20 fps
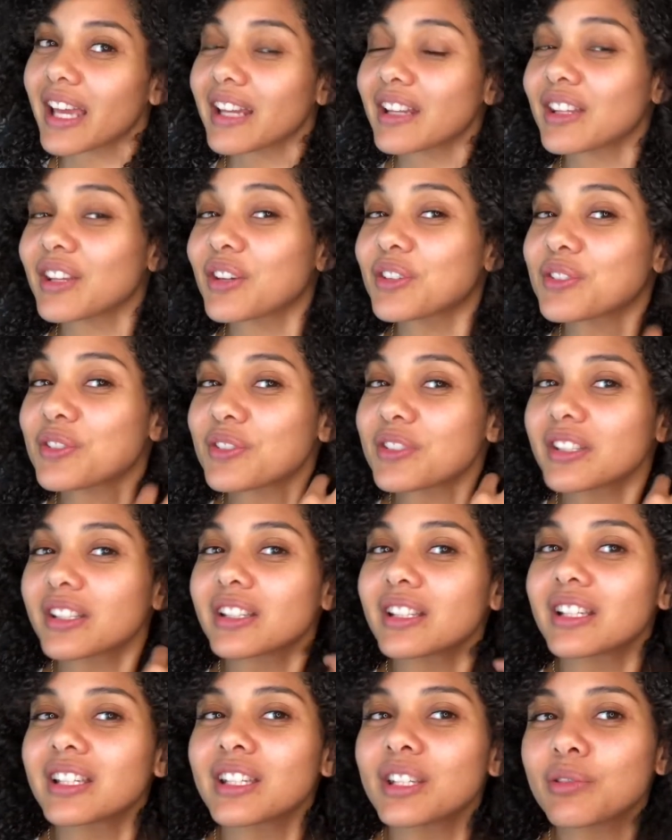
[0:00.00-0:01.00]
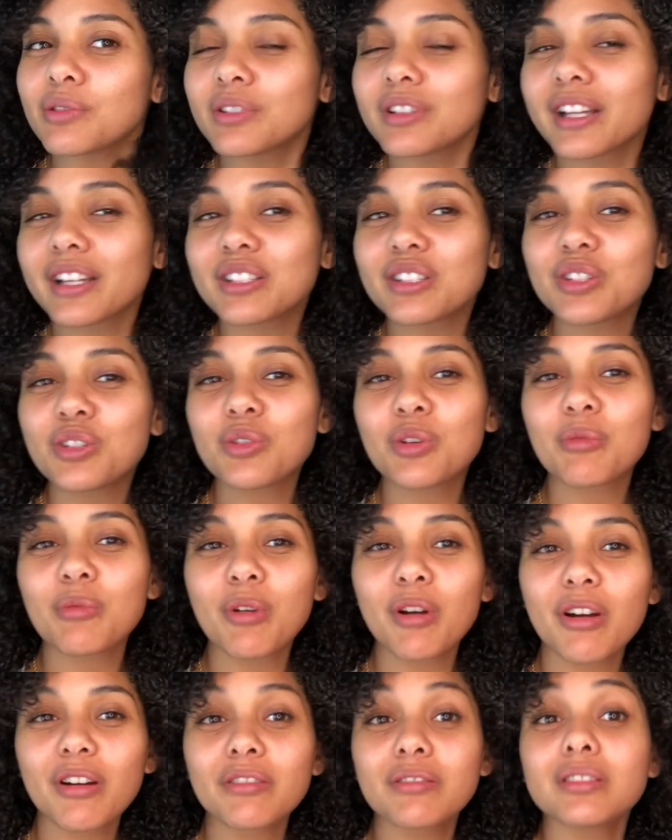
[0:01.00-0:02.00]
And he also said that he would like to do it
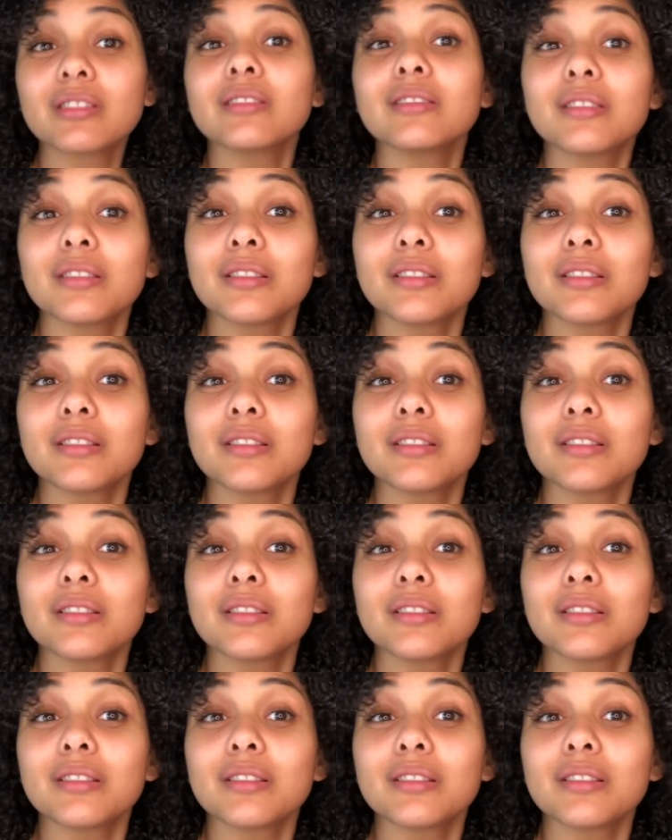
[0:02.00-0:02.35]
more often,